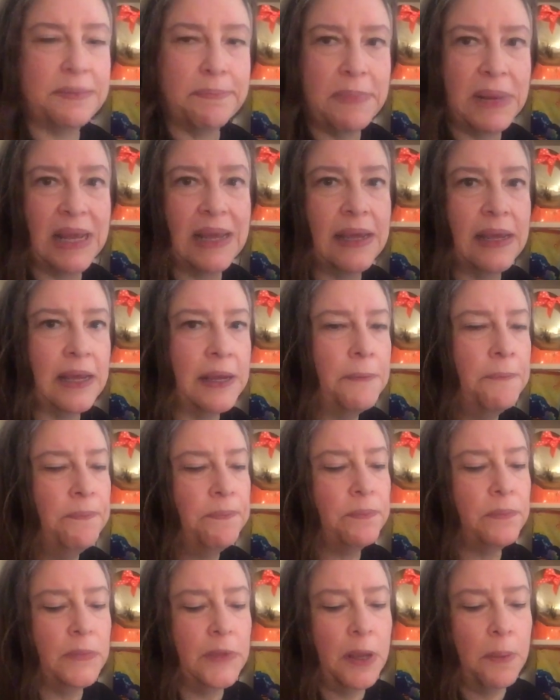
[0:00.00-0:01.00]
me,
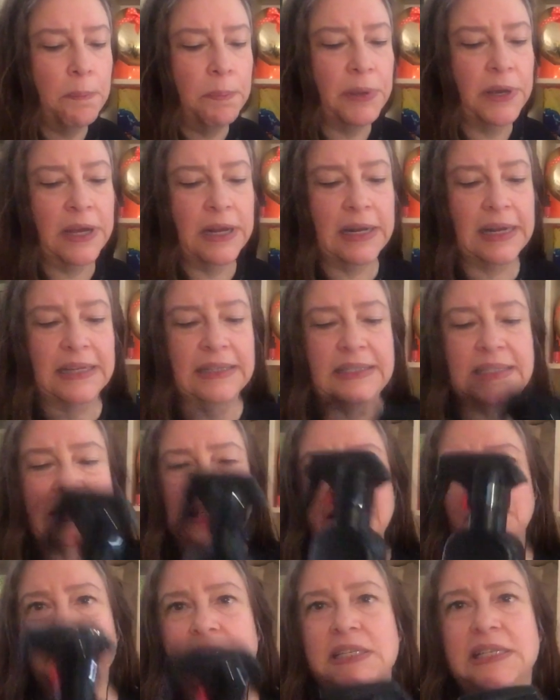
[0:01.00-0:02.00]
but it
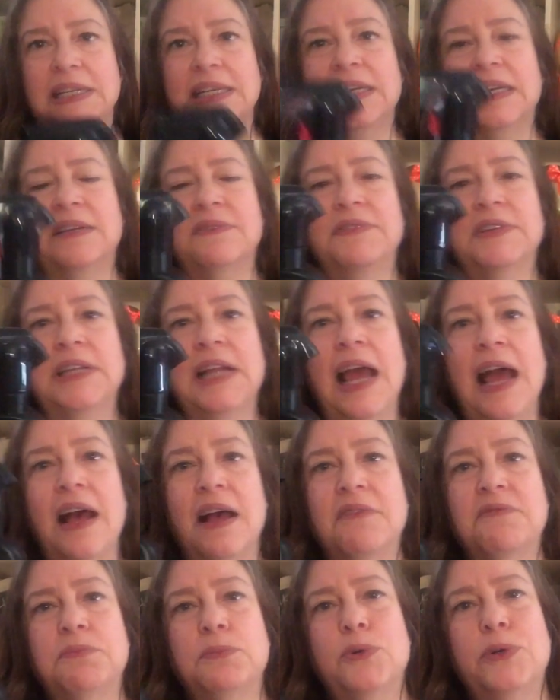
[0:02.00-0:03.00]
seems to even
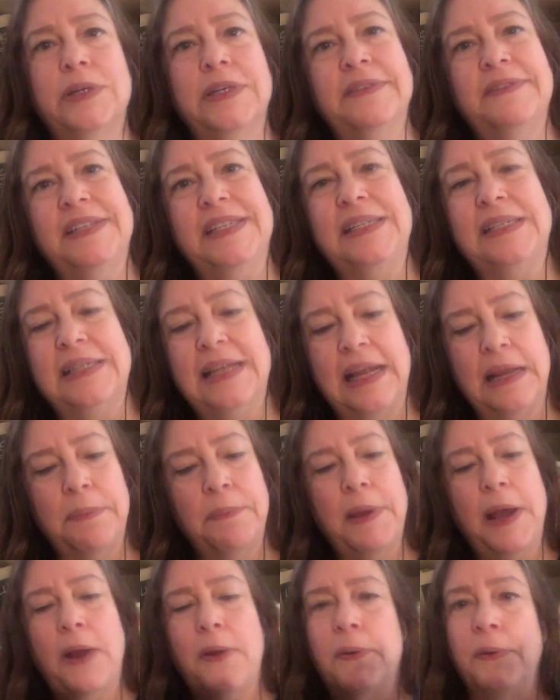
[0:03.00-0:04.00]
have more of a
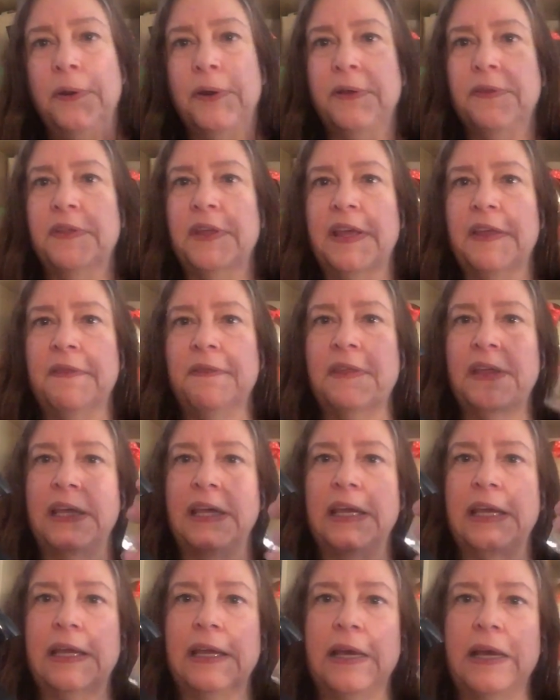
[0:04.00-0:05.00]
staying power than
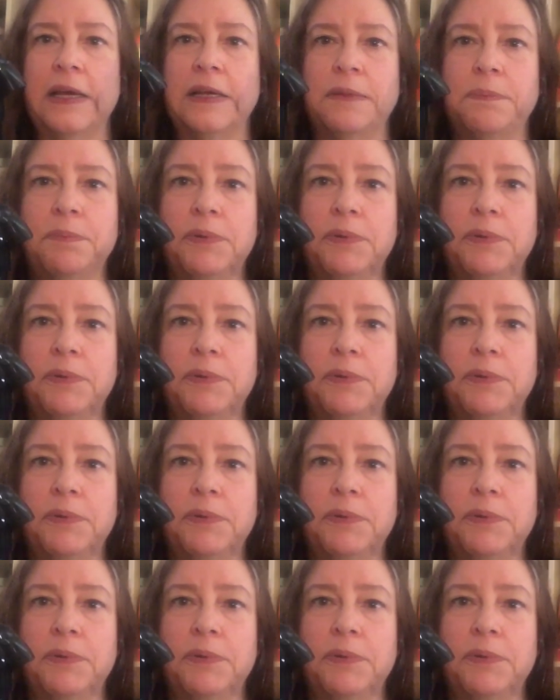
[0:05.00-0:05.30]
the